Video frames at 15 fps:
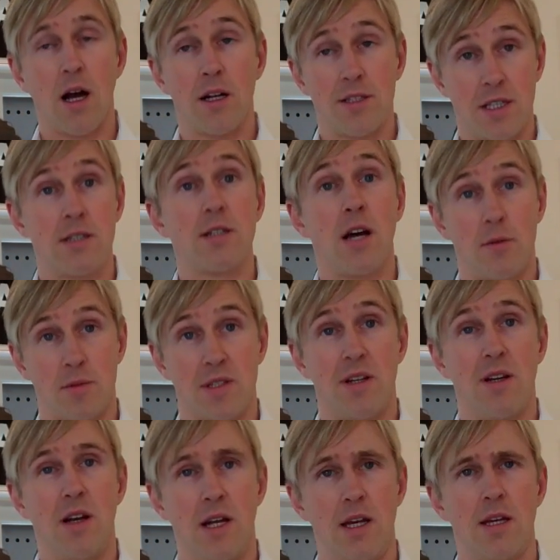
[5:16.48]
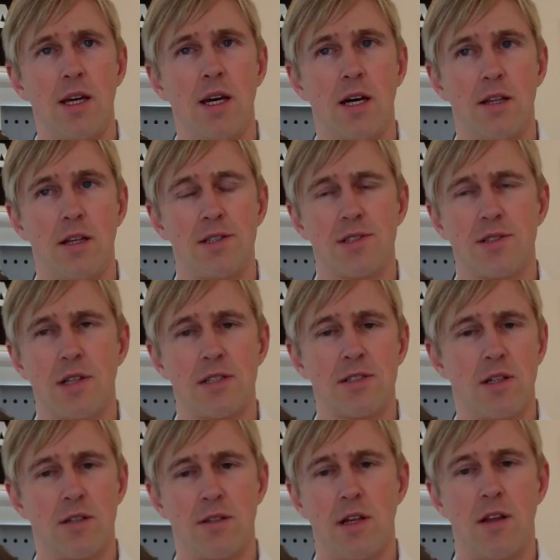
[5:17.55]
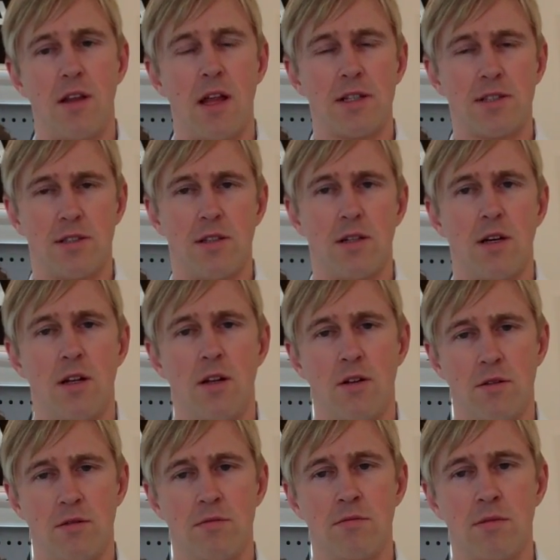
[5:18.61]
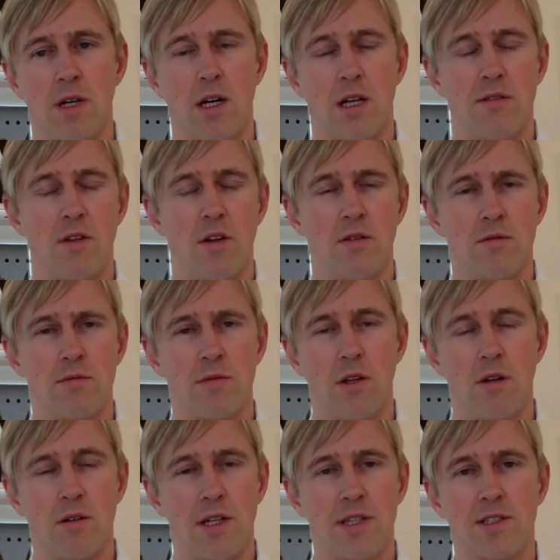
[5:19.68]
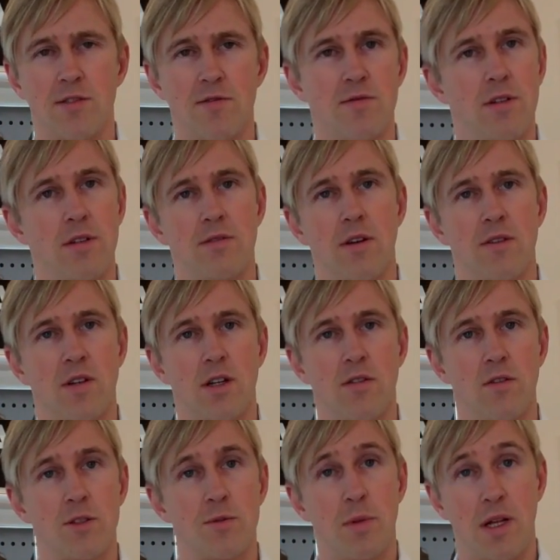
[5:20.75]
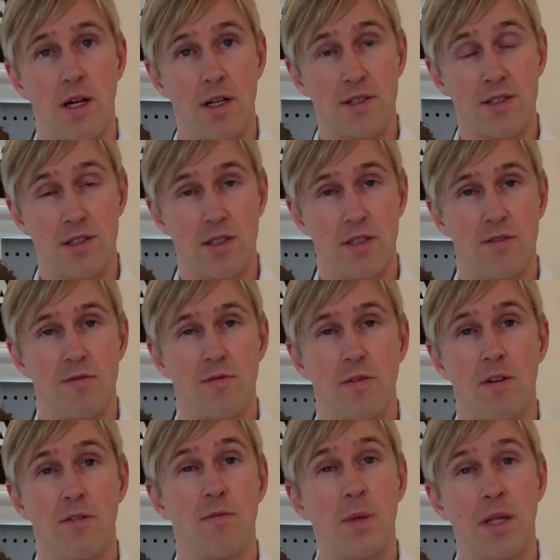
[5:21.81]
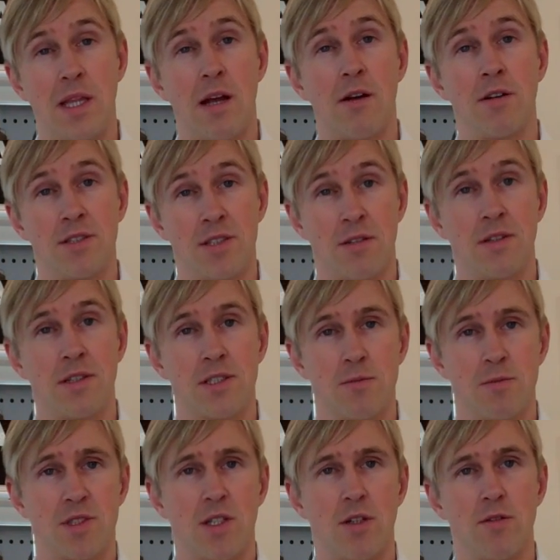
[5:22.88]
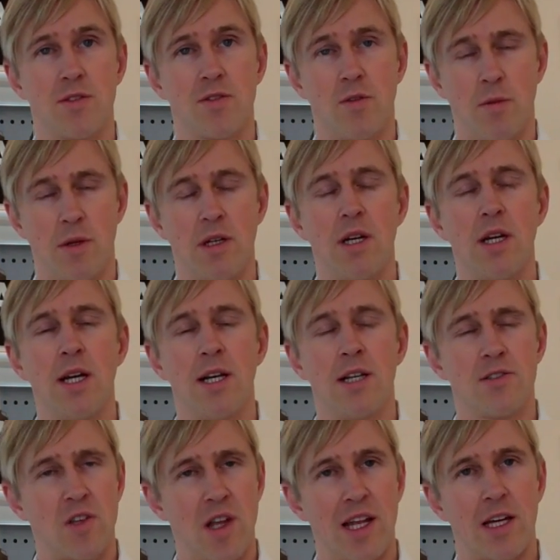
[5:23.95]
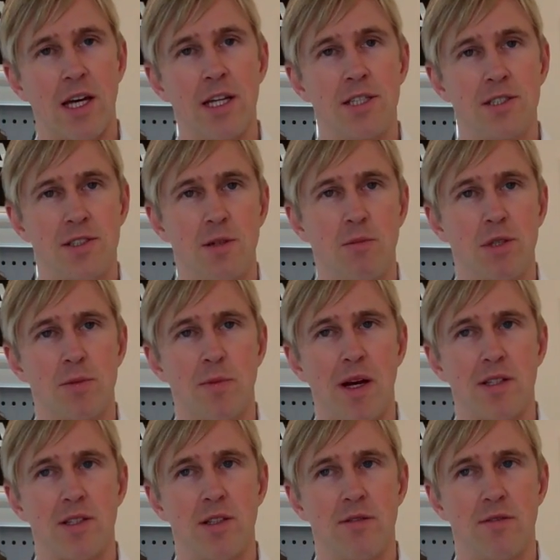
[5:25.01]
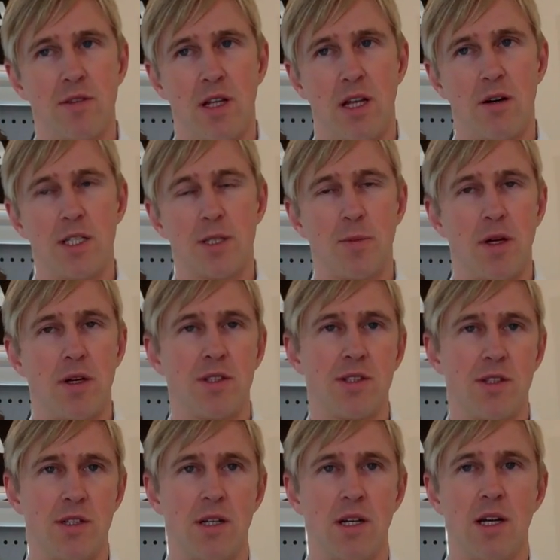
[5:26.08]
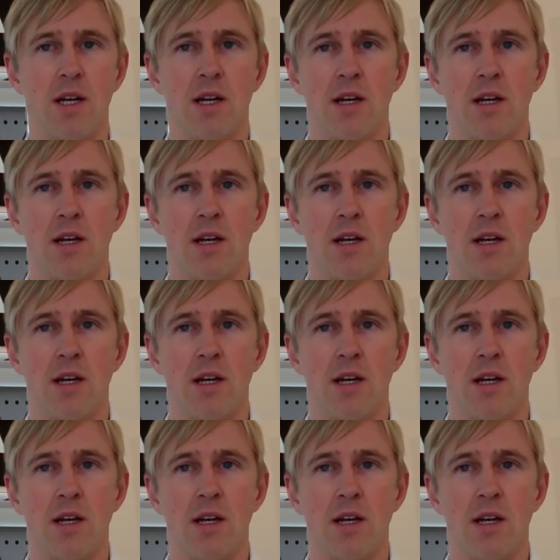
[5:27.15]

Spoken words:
I did, absolutely. Yeah, there's a long list of kind of entrepreneurs that have been there and done this themselves from a selling agency perspective. I spoke to